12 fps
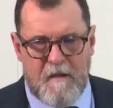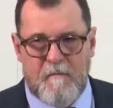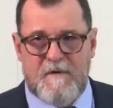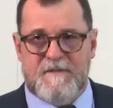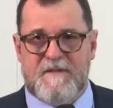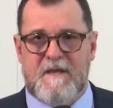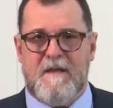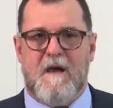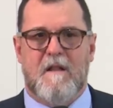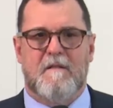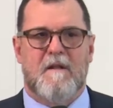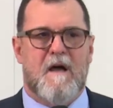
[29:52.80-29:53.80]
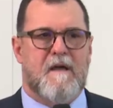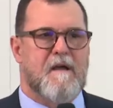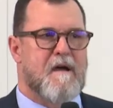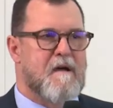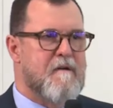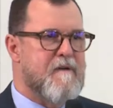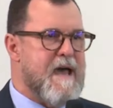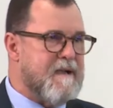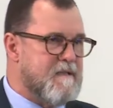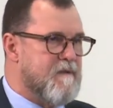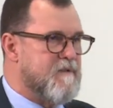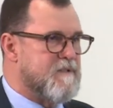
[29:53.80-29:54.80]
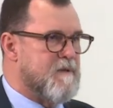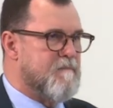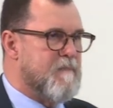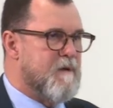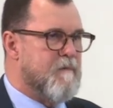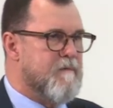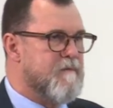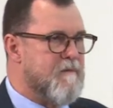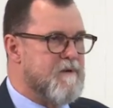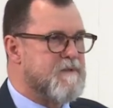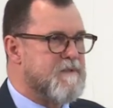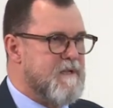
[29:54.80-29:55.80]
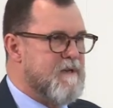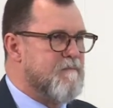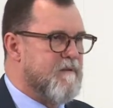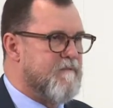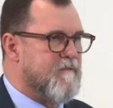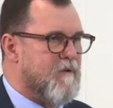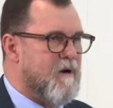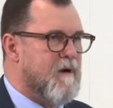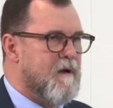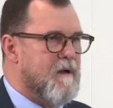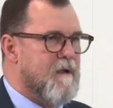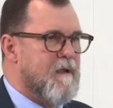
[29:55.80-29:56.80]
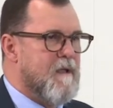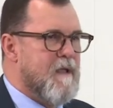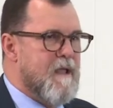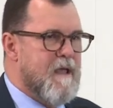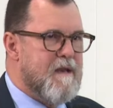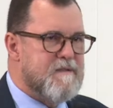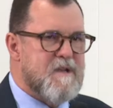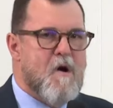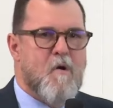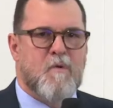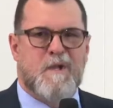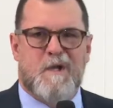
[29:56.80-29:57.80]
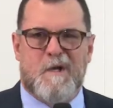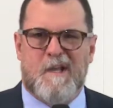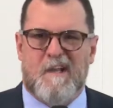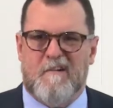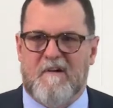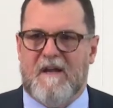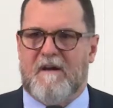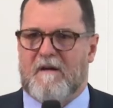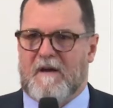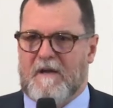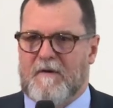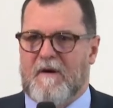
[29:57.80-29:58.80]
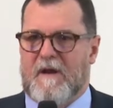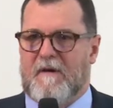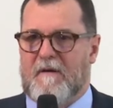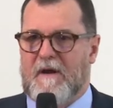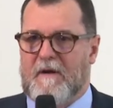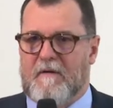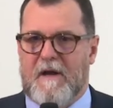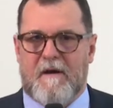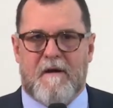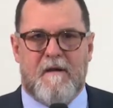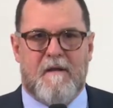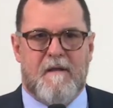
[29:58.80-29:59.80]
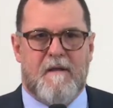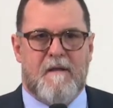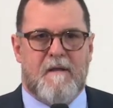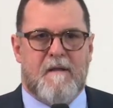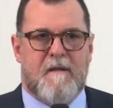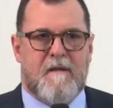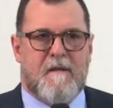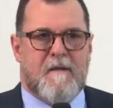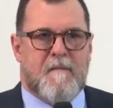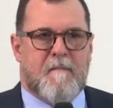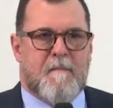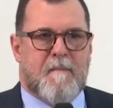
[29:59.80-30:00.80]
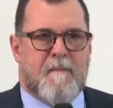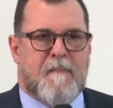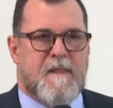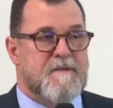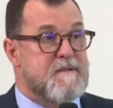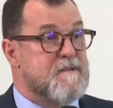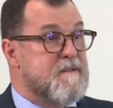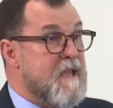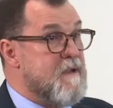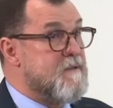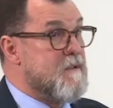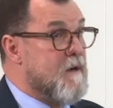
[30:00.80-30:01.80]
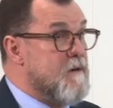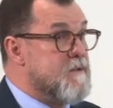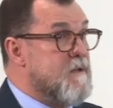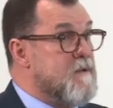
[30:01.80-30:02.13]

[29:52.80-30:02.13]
We're seeing a lot of activism that we've never seen before. And it's only going to get greater and greater and greater. This is thanks largely